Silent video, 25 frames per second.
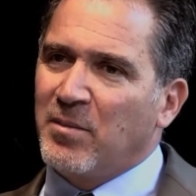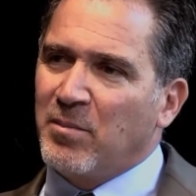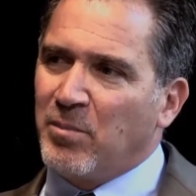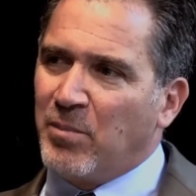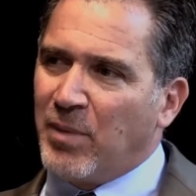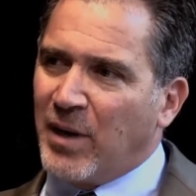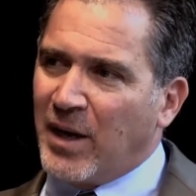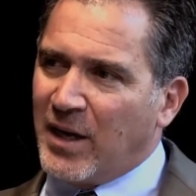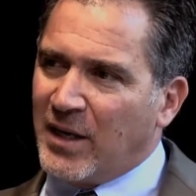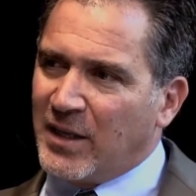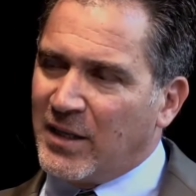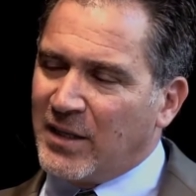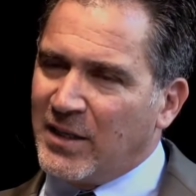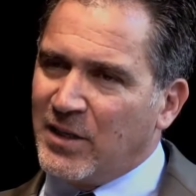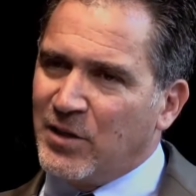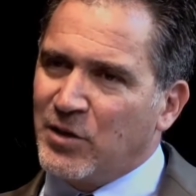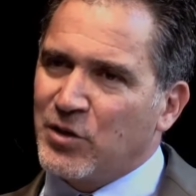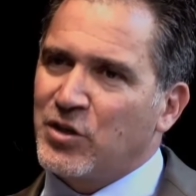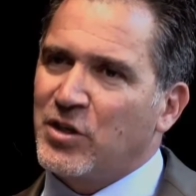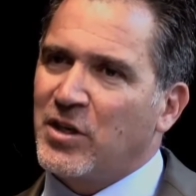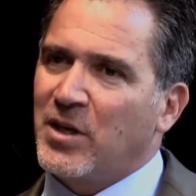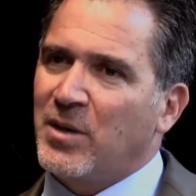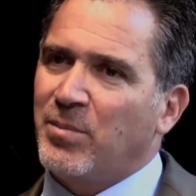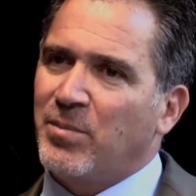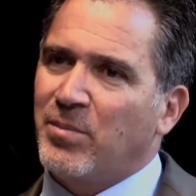a
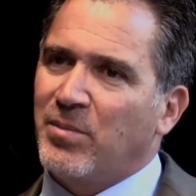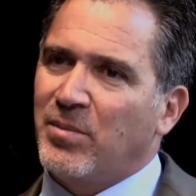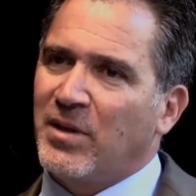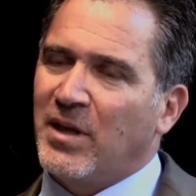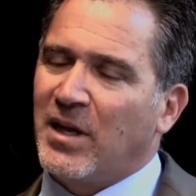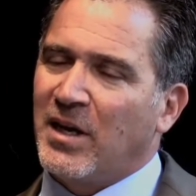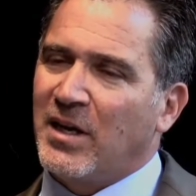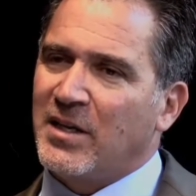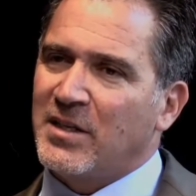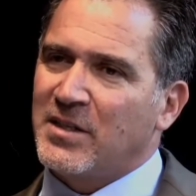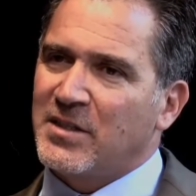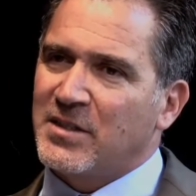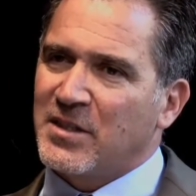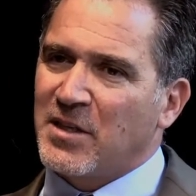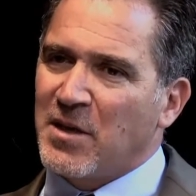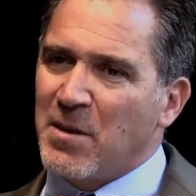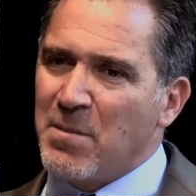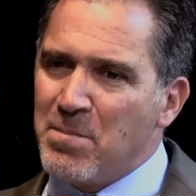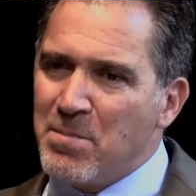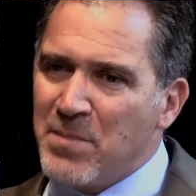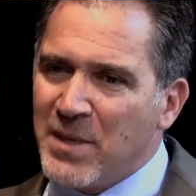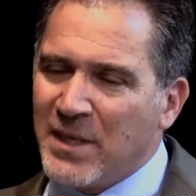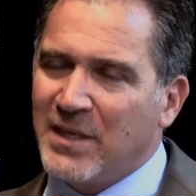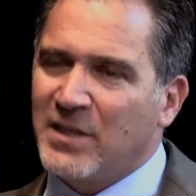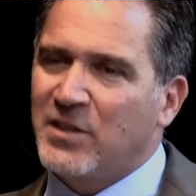leadership that is
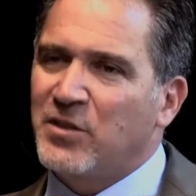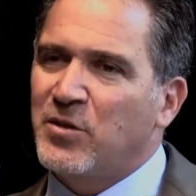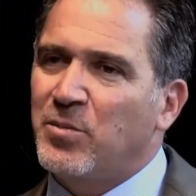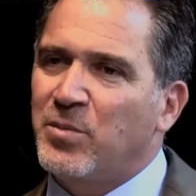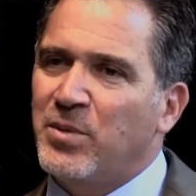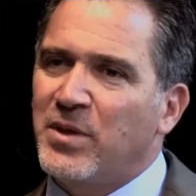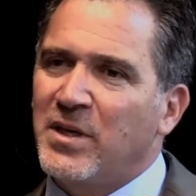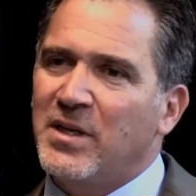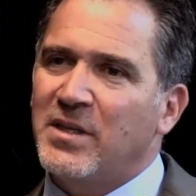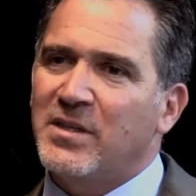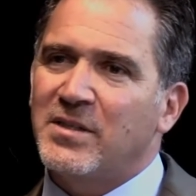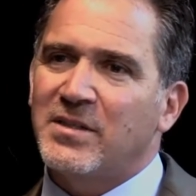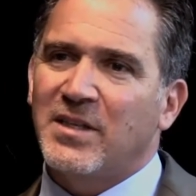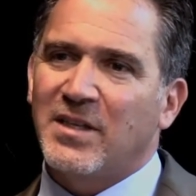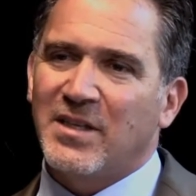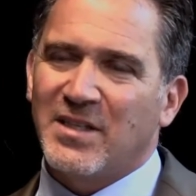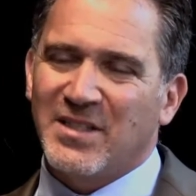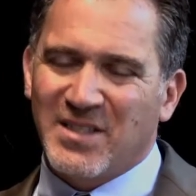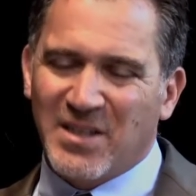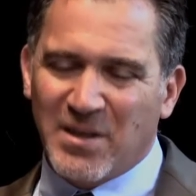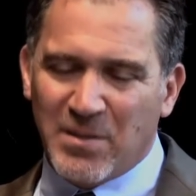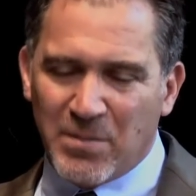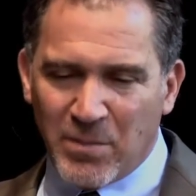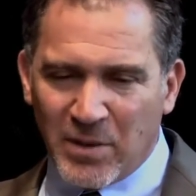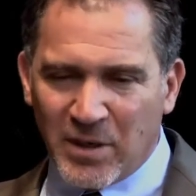committed to peace, that is
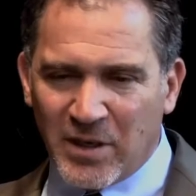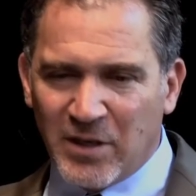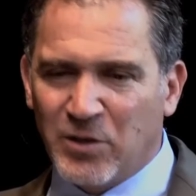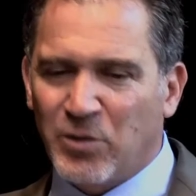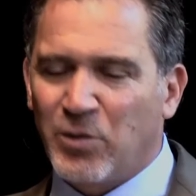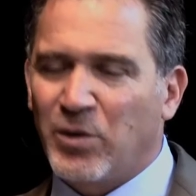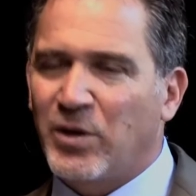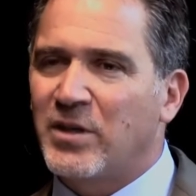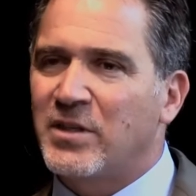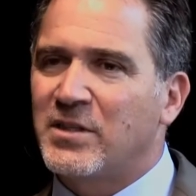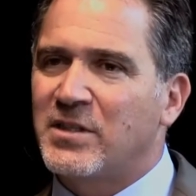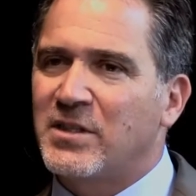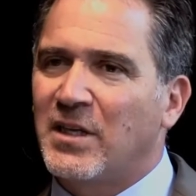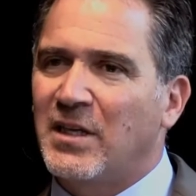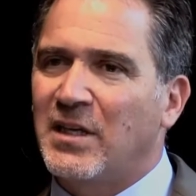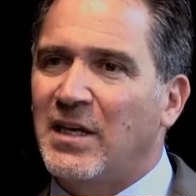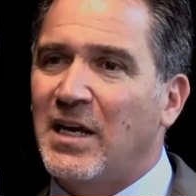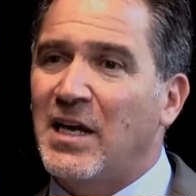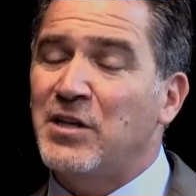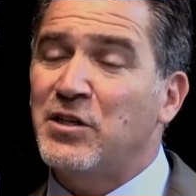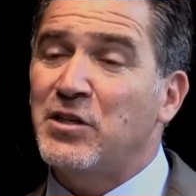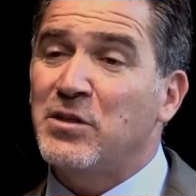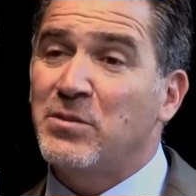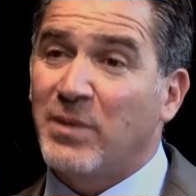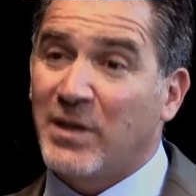committed to
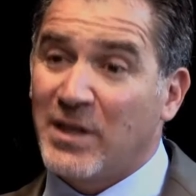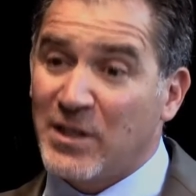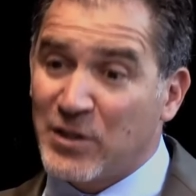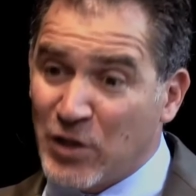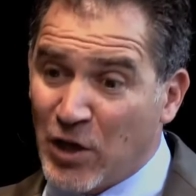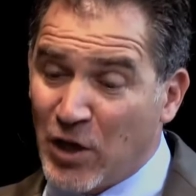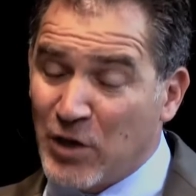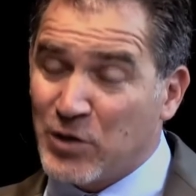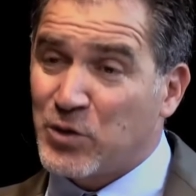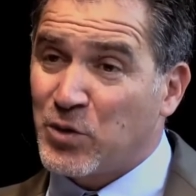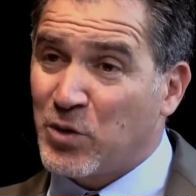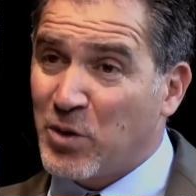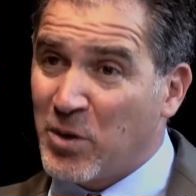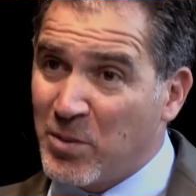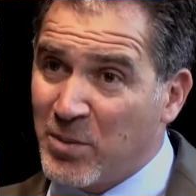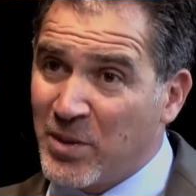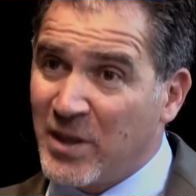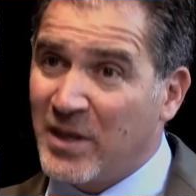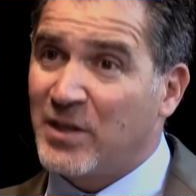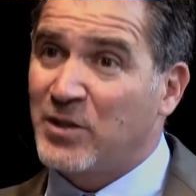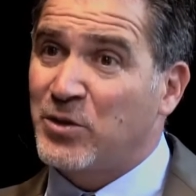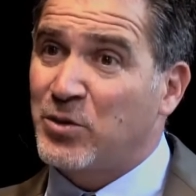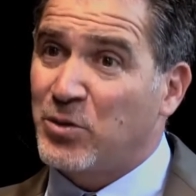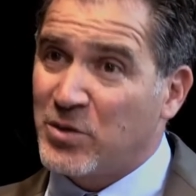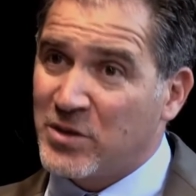reconciliation, but is also
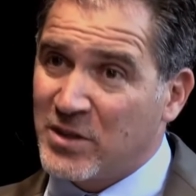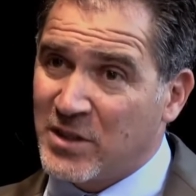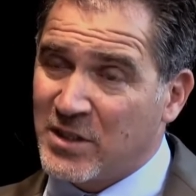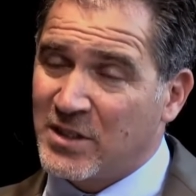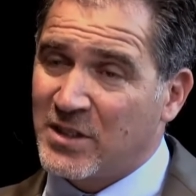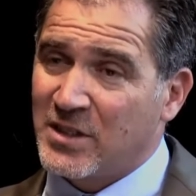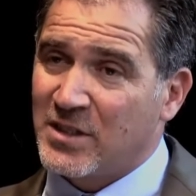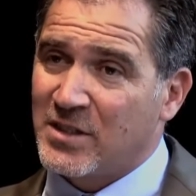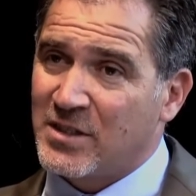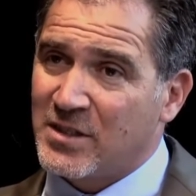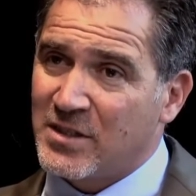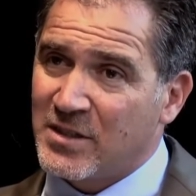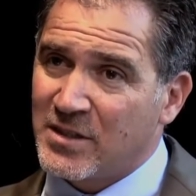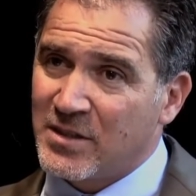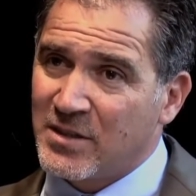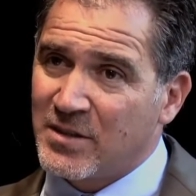committed to resistance